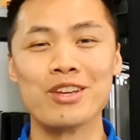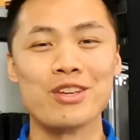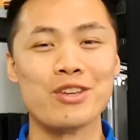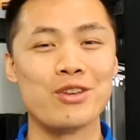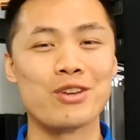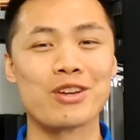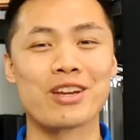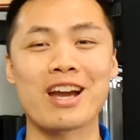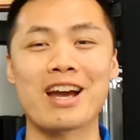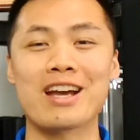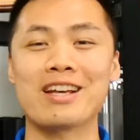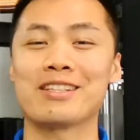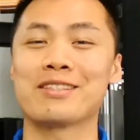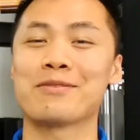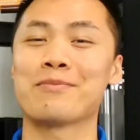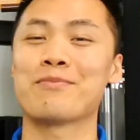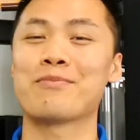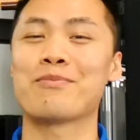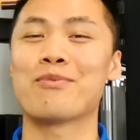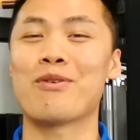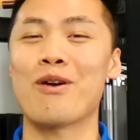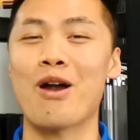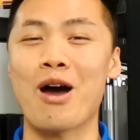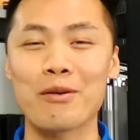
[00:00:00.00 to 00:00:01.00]
You guys
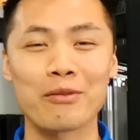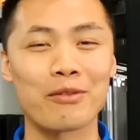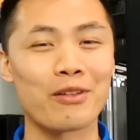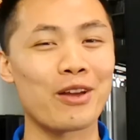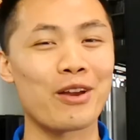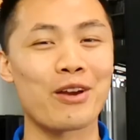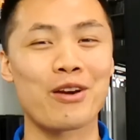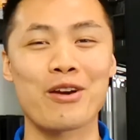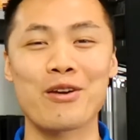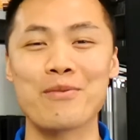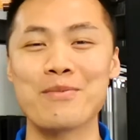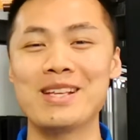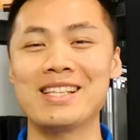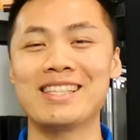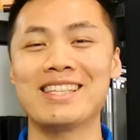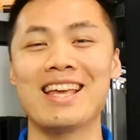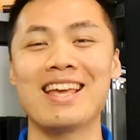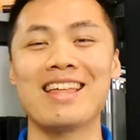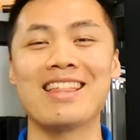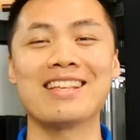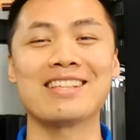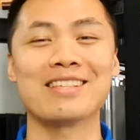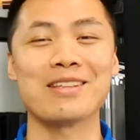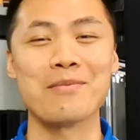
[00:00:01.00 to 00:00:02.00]
probably heard me
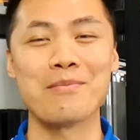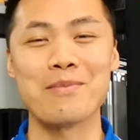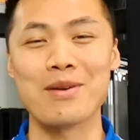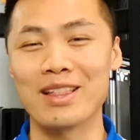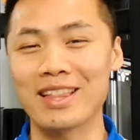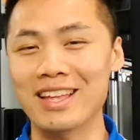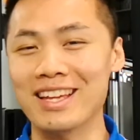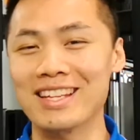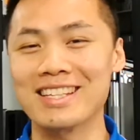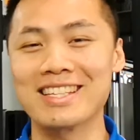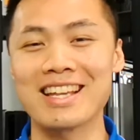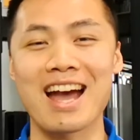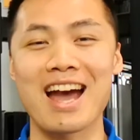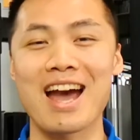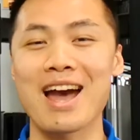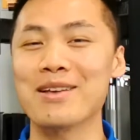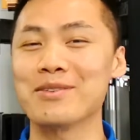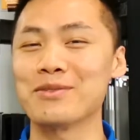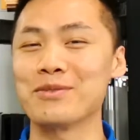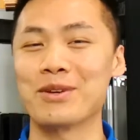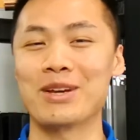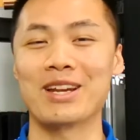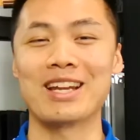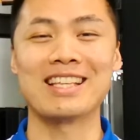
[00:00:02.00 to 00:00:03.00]
say this a million
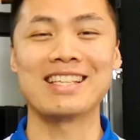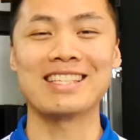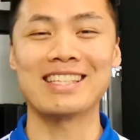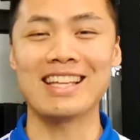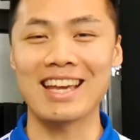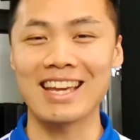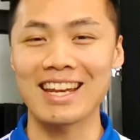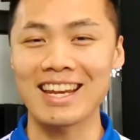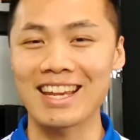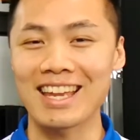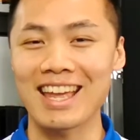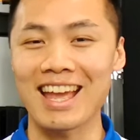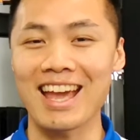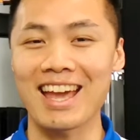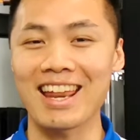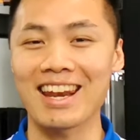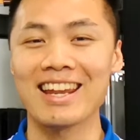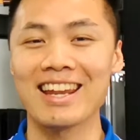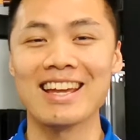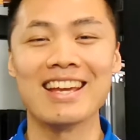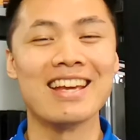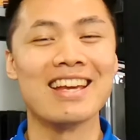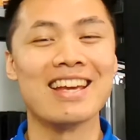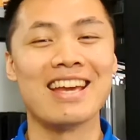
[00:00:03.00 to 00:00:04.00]
times. We're gonna say it
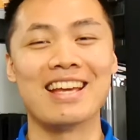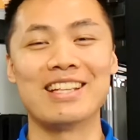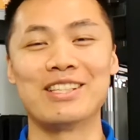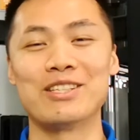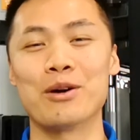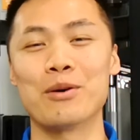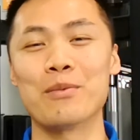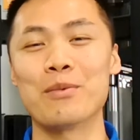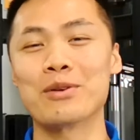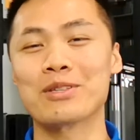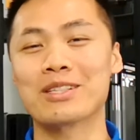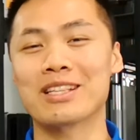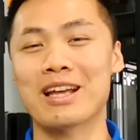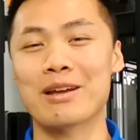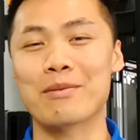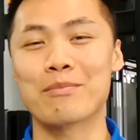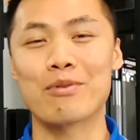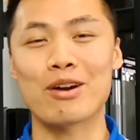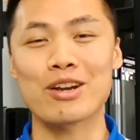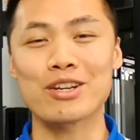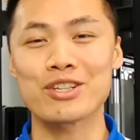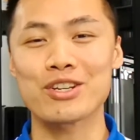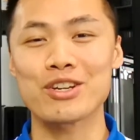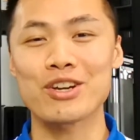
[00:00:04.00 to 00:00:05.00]
again. It's almost like
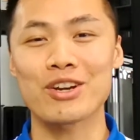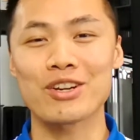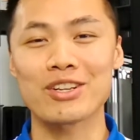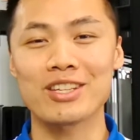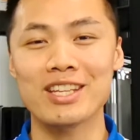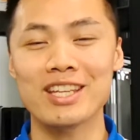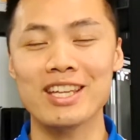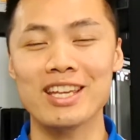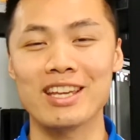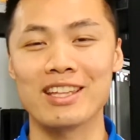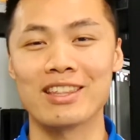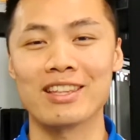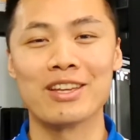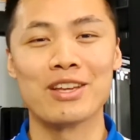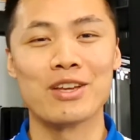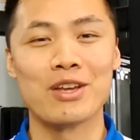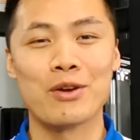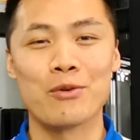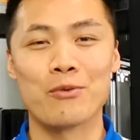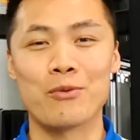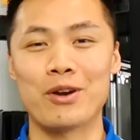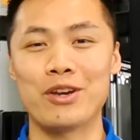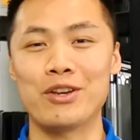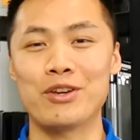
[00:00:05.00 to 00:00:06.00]
brushing your teeth.
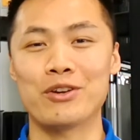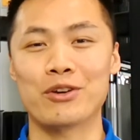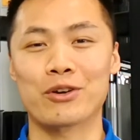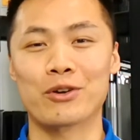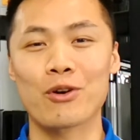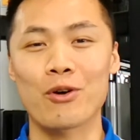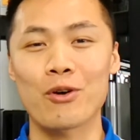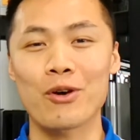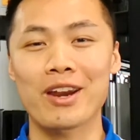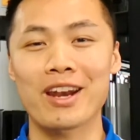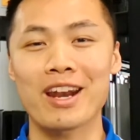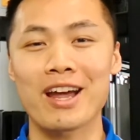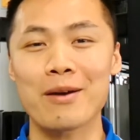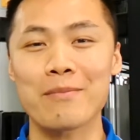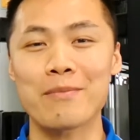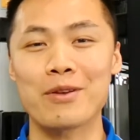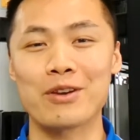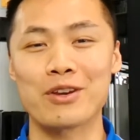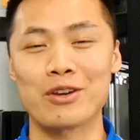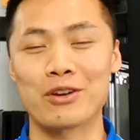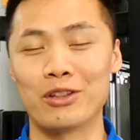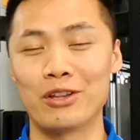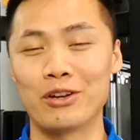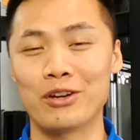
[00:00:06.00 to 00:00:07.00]
When you're growing up
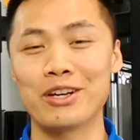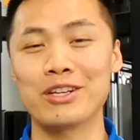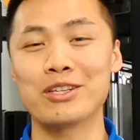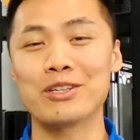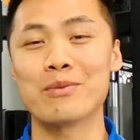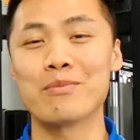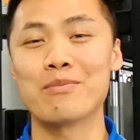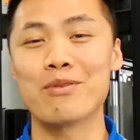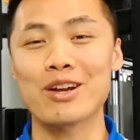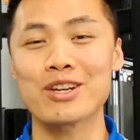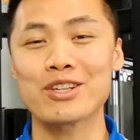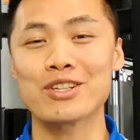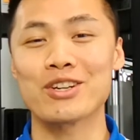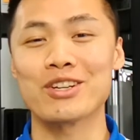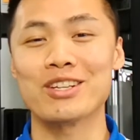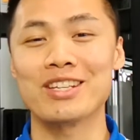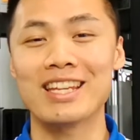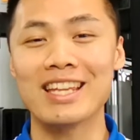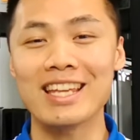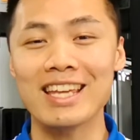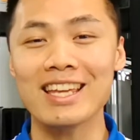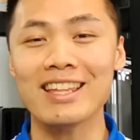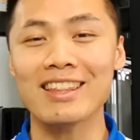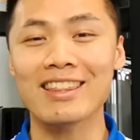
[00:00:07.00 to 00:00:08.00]
and you're learning to brush your
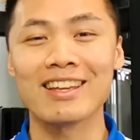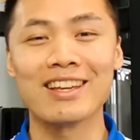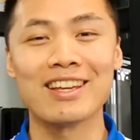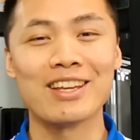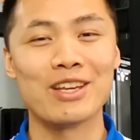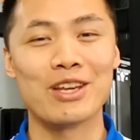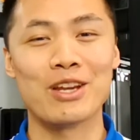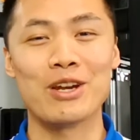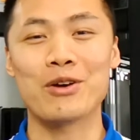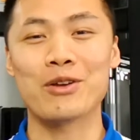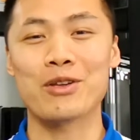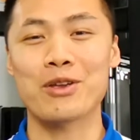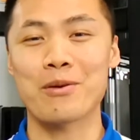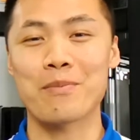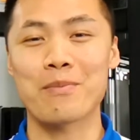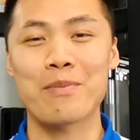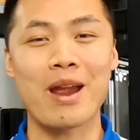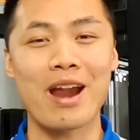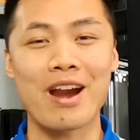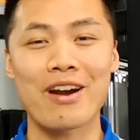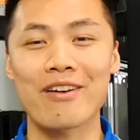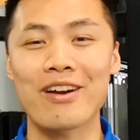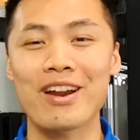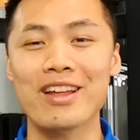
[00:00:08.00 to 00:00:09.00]
teeth, you know, your
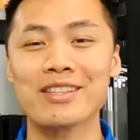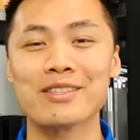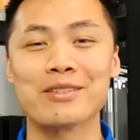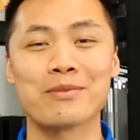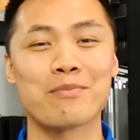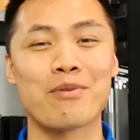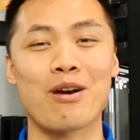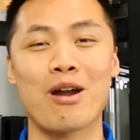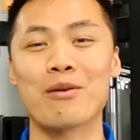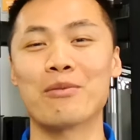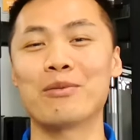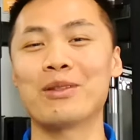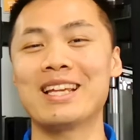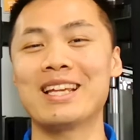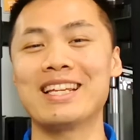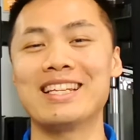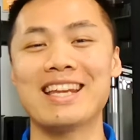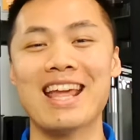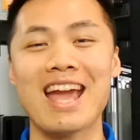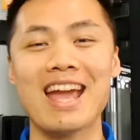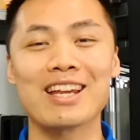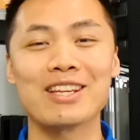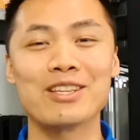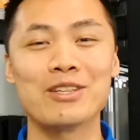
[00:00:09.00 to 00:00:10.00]
parents probably
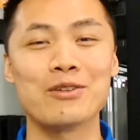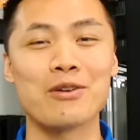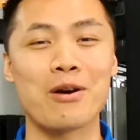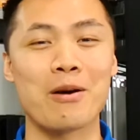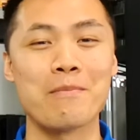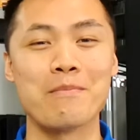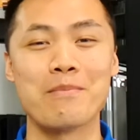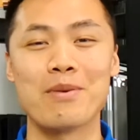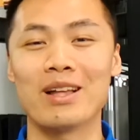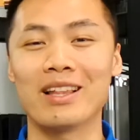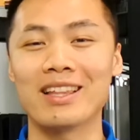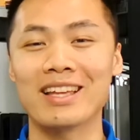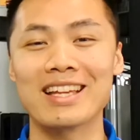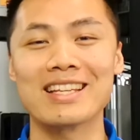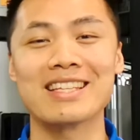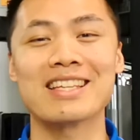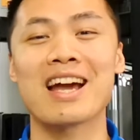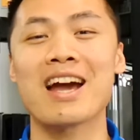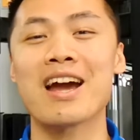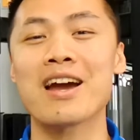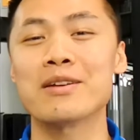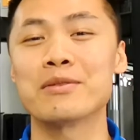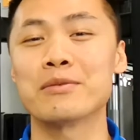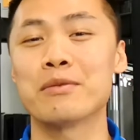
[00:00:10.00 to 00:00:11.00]
nagged you a billion
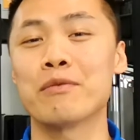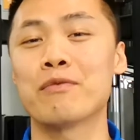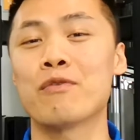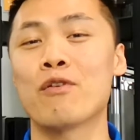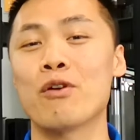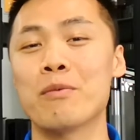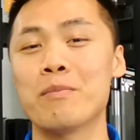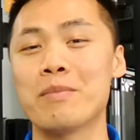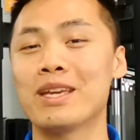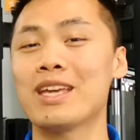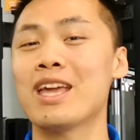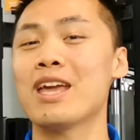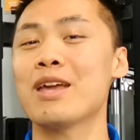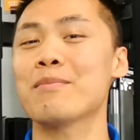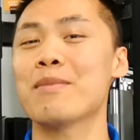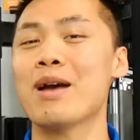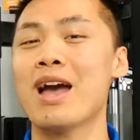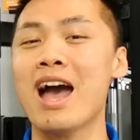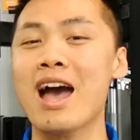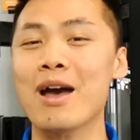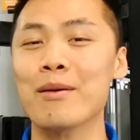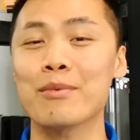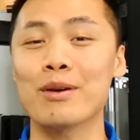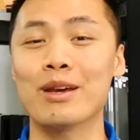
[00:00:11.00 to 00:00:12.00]
times before it became a
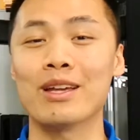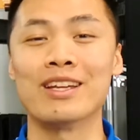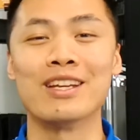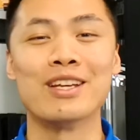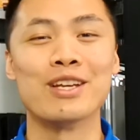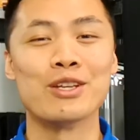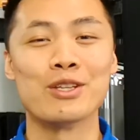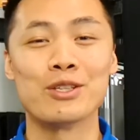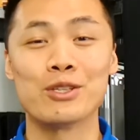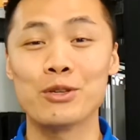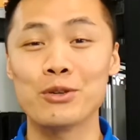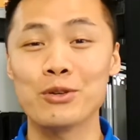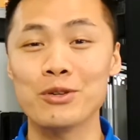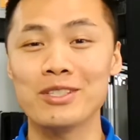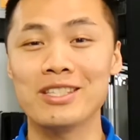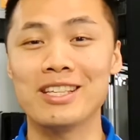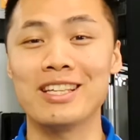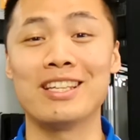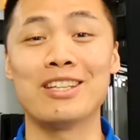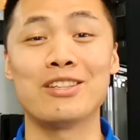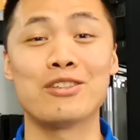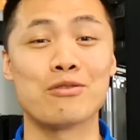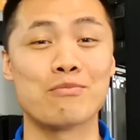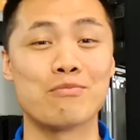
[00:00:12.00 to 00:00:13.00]
habit. Susie,
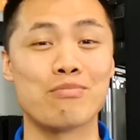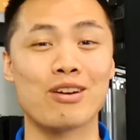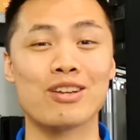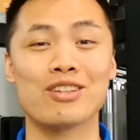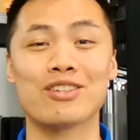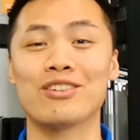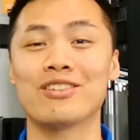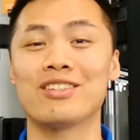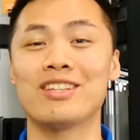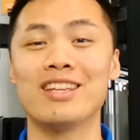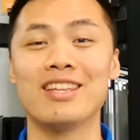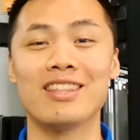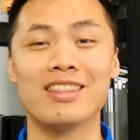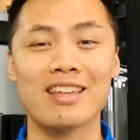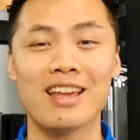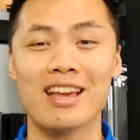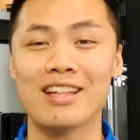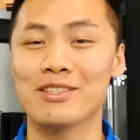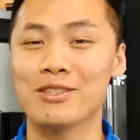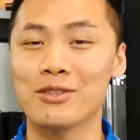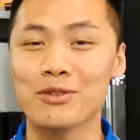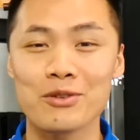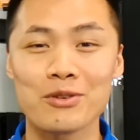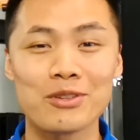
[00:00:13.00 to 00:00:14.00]
did you brush your teeth
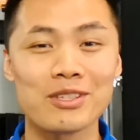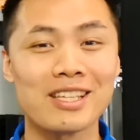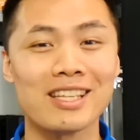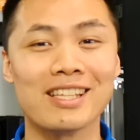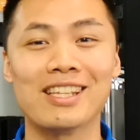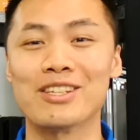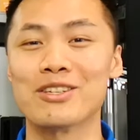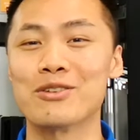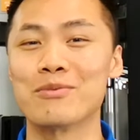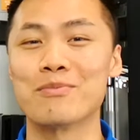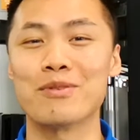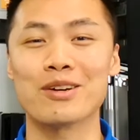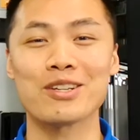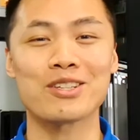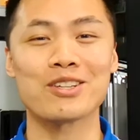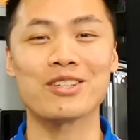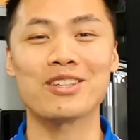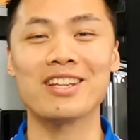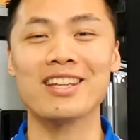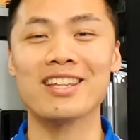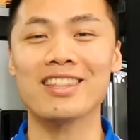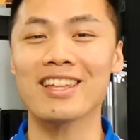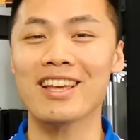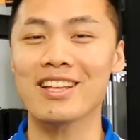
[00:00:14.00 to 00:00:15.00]
yet? Susie, did you brush your
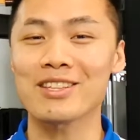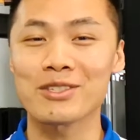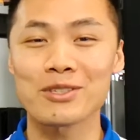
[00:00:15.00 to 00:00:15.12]
teeth yet?